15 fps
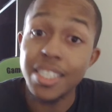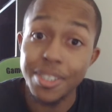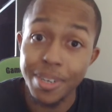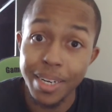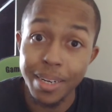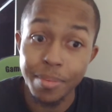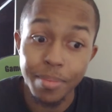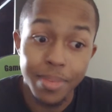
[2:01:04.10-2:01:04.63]

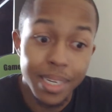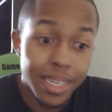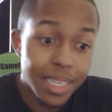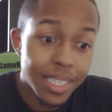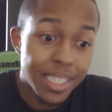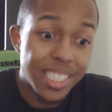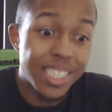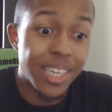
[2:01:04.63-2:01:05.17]
him.
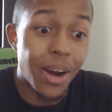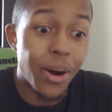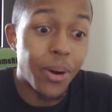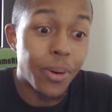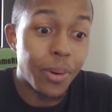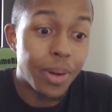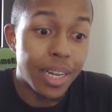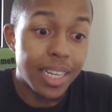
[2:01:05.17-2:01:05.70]

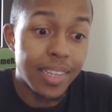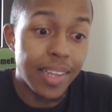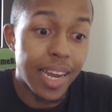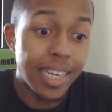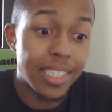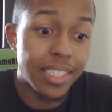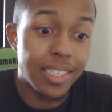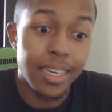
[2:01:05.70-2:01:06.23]
So
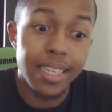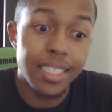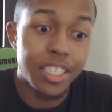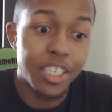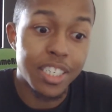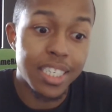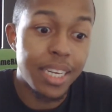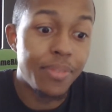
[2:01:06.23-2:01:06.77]
that's
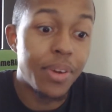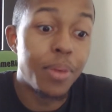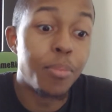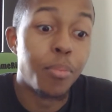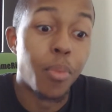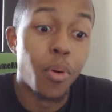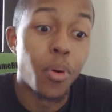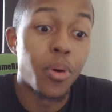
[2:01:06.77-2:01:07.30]
just even
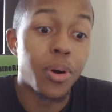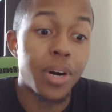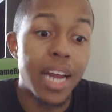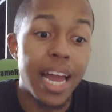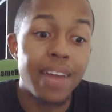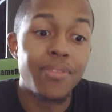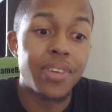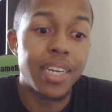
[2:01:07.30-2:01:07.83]
more
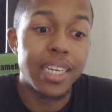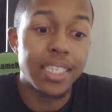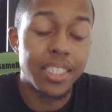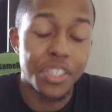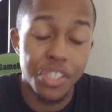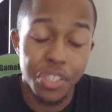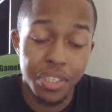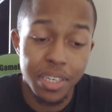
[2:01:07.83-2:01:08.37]

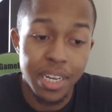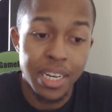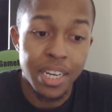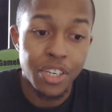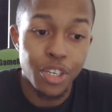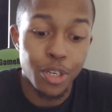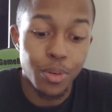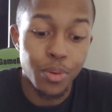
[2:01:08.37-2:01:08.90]
evidence
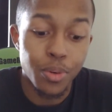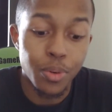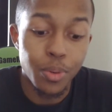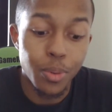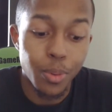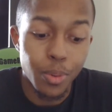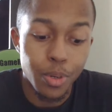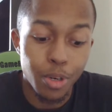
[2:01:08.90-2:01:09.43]

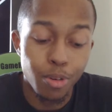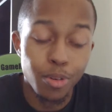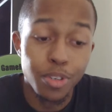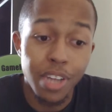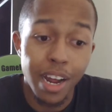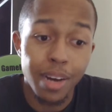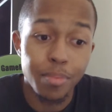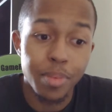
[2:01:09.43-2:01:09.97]
to
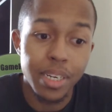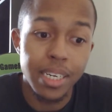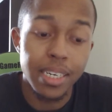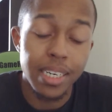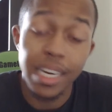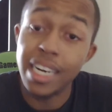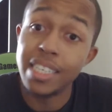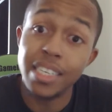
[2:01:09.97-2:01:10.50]
Kuzan being
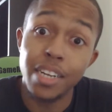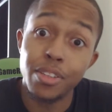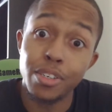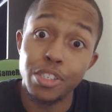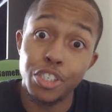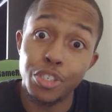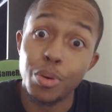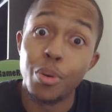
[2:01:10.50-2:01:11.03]
another
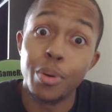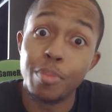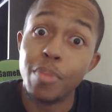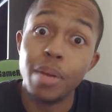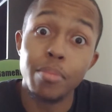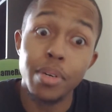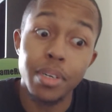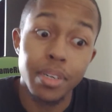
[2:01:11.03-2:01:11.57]
Sword
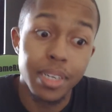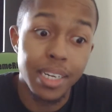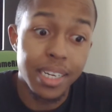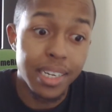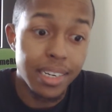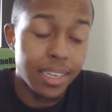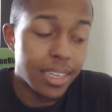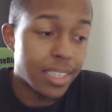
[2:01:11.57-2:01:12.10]
member.
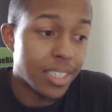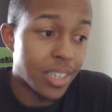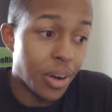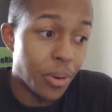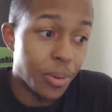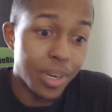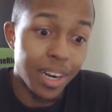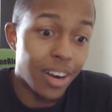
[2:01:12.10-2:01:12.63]
So
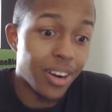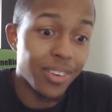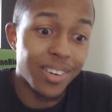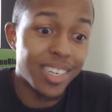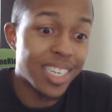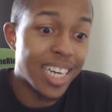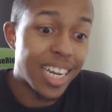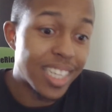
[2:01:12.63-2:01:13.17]
we
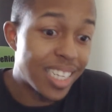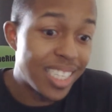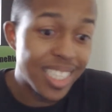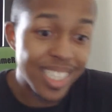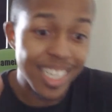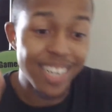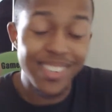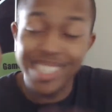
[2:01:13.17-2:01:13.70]
already got these
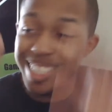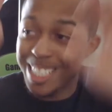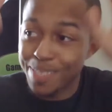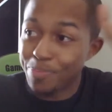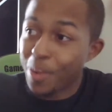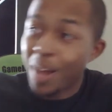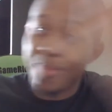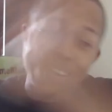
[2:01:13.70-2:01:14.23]
theories just
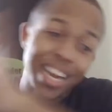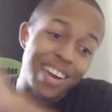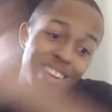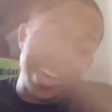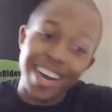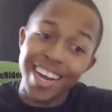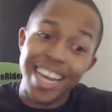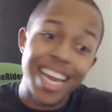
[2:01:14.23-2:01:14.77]
popping out of
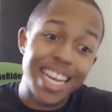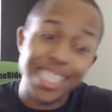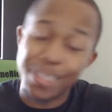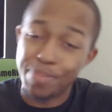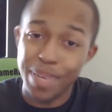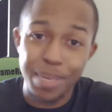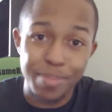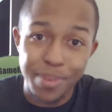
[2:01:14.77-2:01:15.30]
our heads,
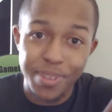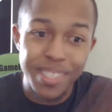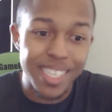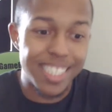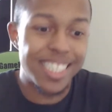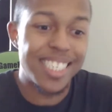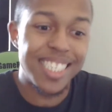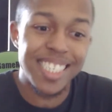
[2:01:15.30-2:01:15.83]
people.
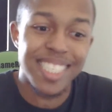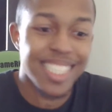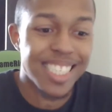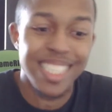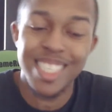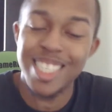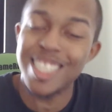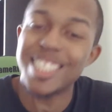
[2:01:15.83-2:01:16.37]

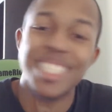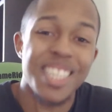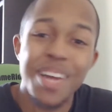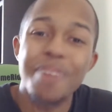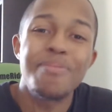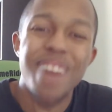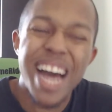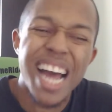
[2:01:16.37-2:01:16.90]
Just so
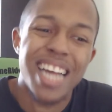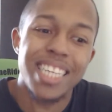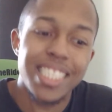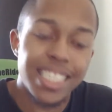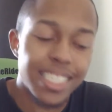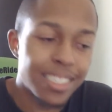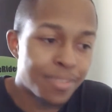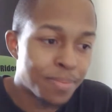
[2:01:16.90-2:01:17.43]

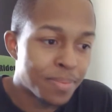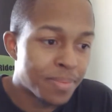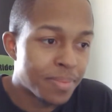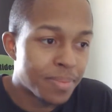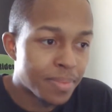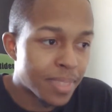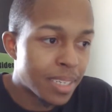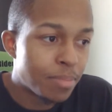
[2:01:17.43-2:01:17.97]
much.
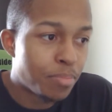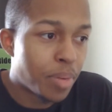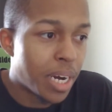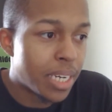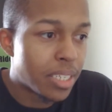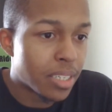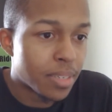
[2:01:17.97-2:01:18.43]
But